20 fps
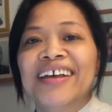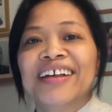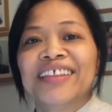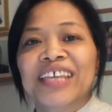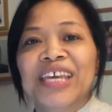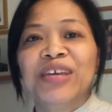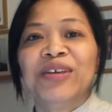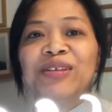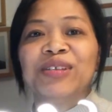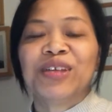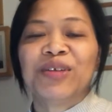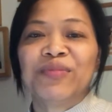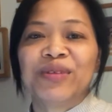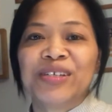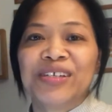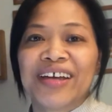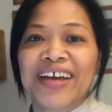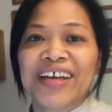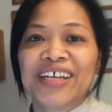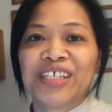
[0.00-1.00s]
Thank you so
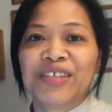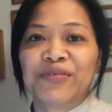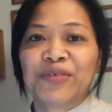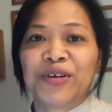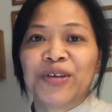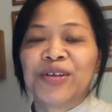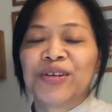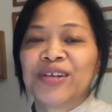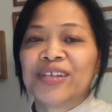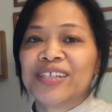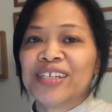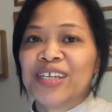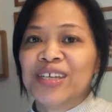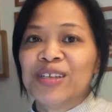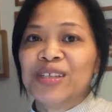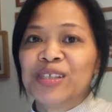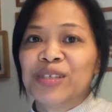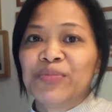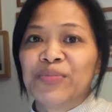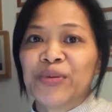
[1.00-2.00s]
much, guys, for your
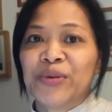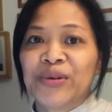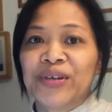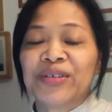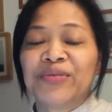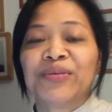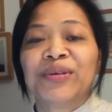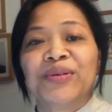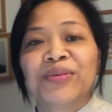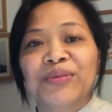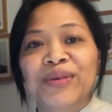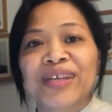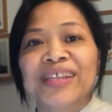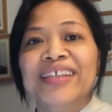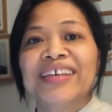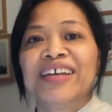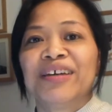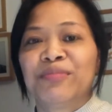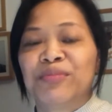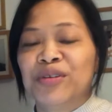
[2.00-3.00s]
continued support. We
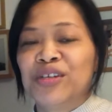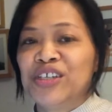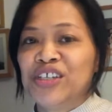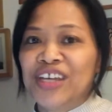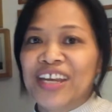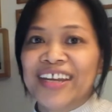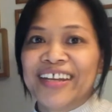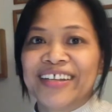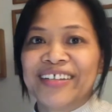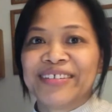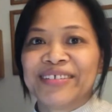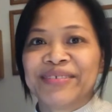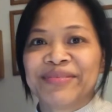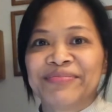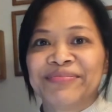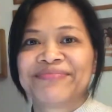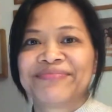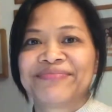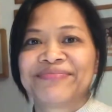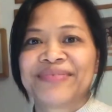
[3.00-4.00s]
really appreciate it.
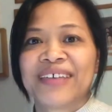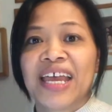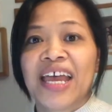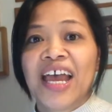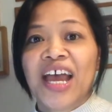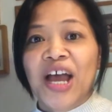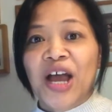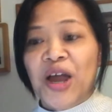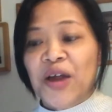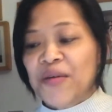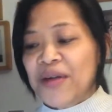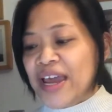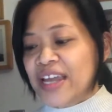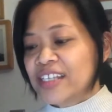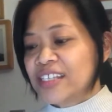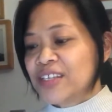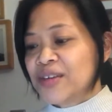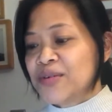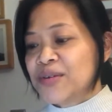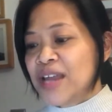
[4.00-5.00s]
All right,
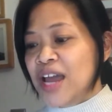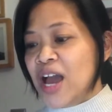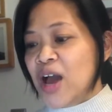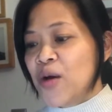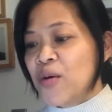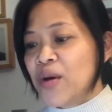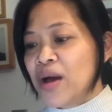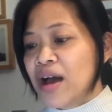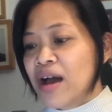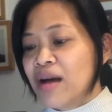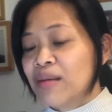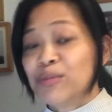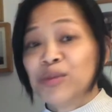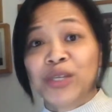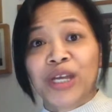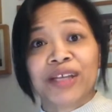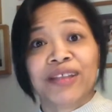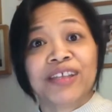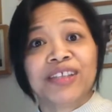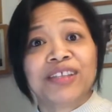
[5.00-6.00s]
so now
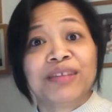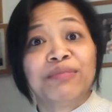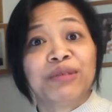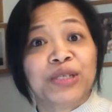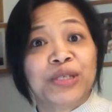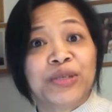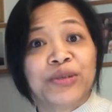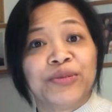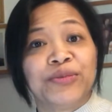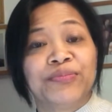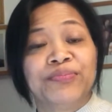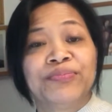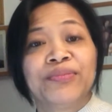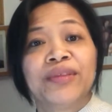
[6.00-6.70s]
checklist number 2.